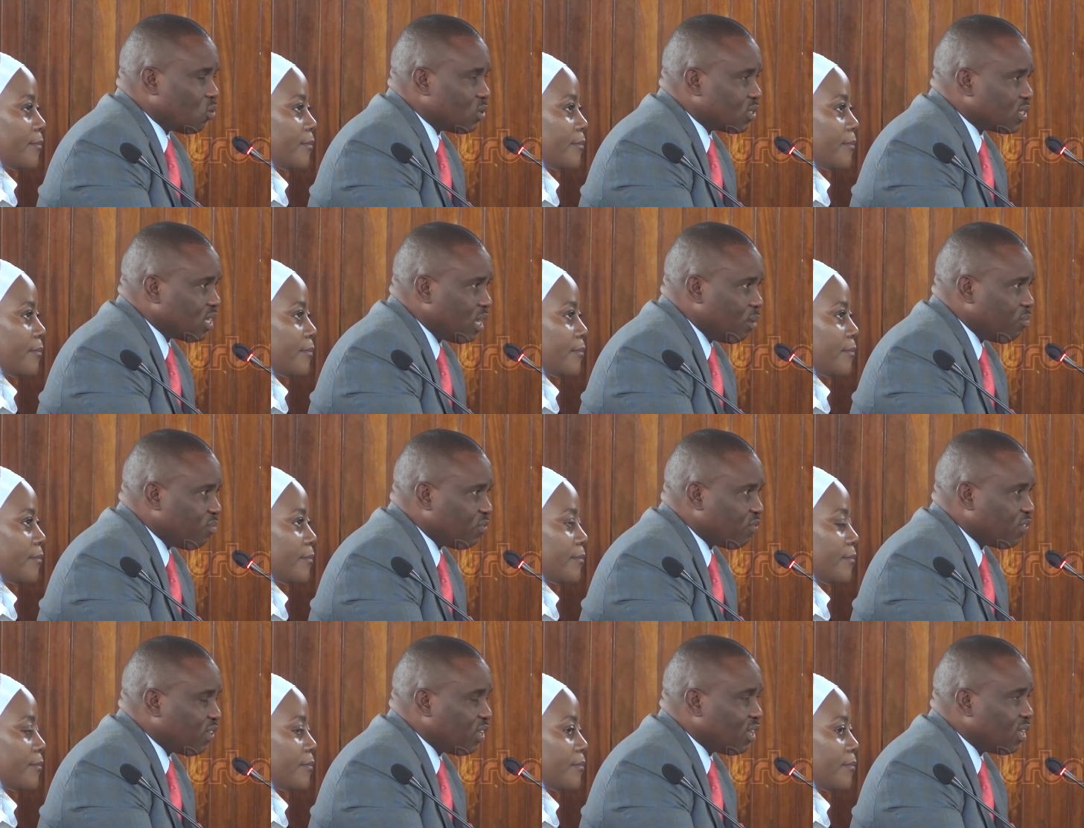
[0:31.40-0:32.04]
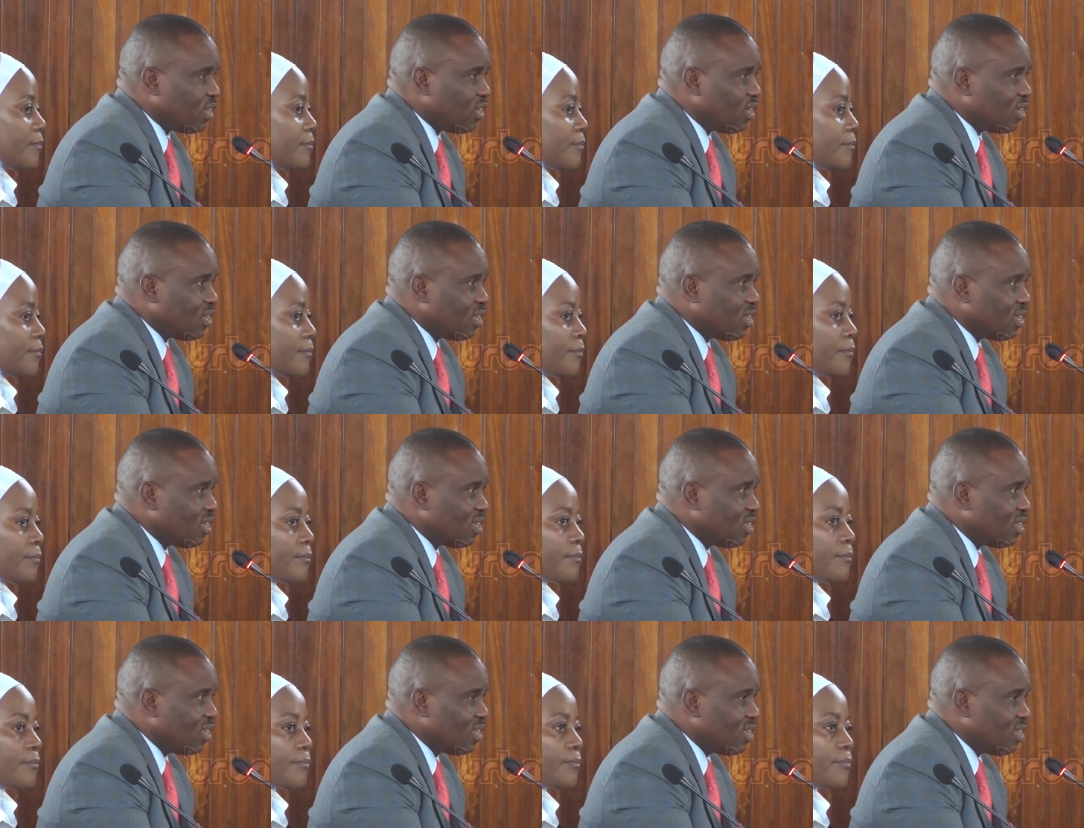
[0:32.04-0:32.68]
Speaker 1: or something
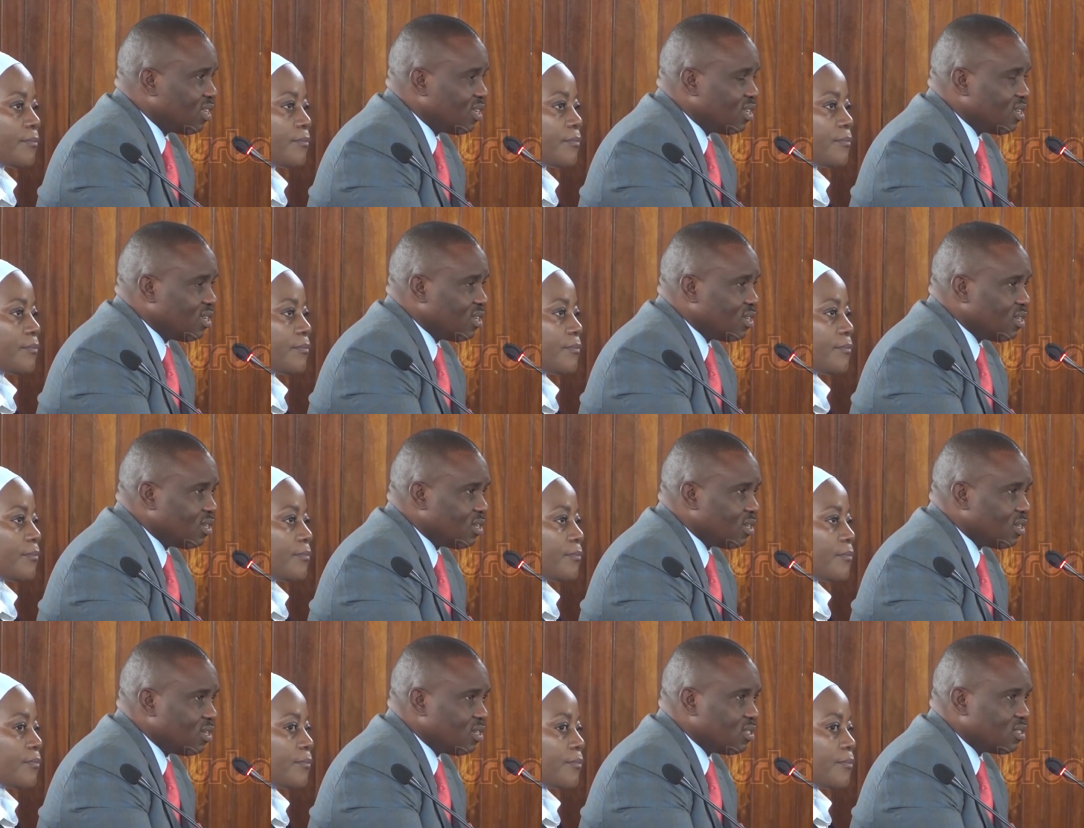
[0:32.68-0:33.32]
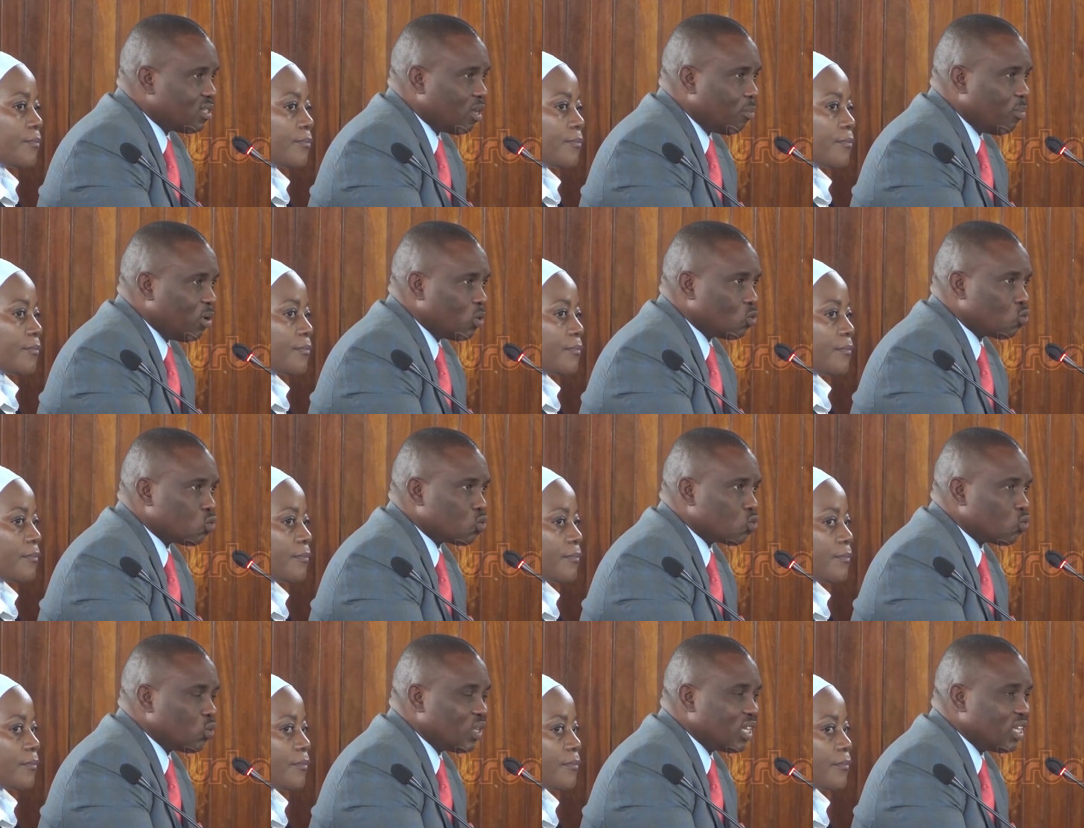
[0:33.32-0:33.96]
is about
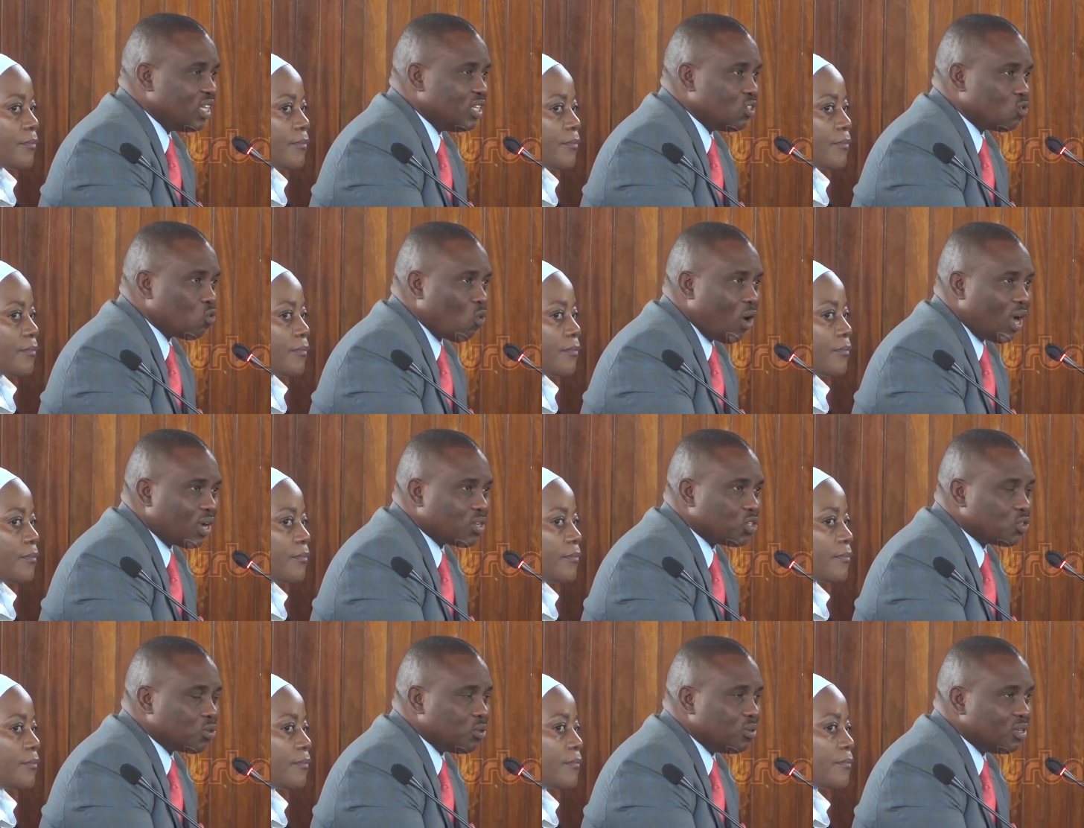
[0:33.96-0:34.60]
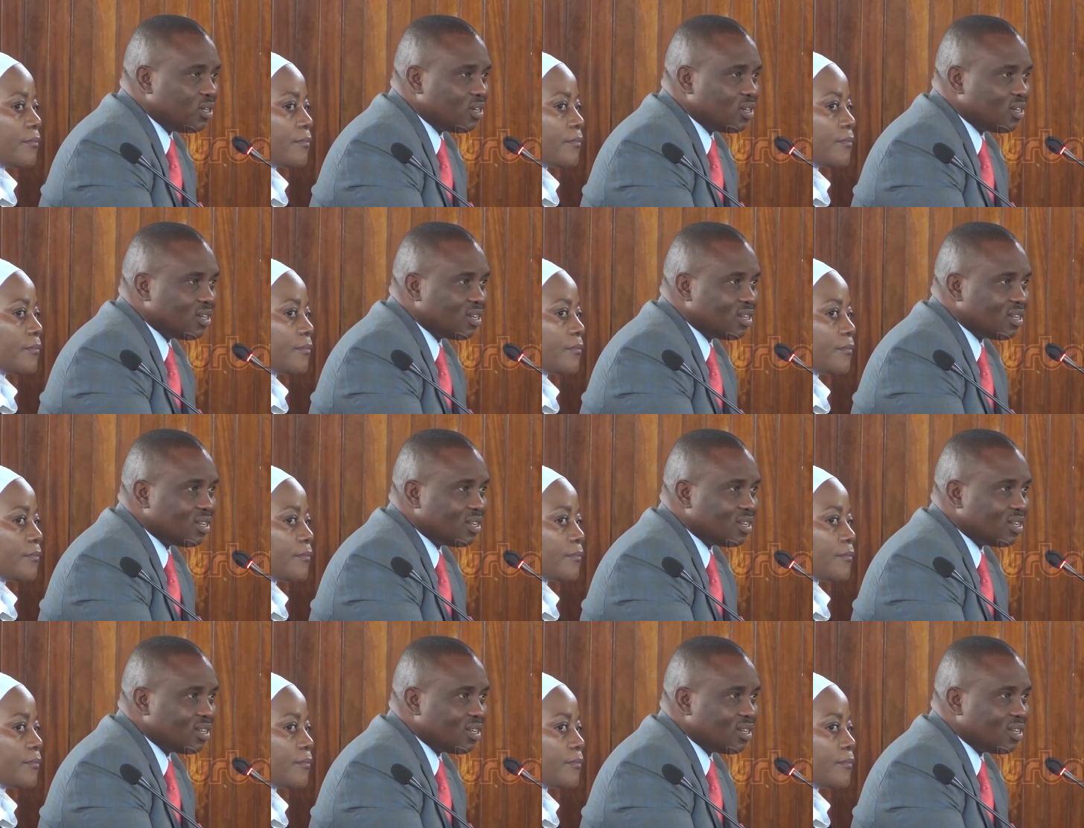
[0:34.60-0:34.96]
to swing into action.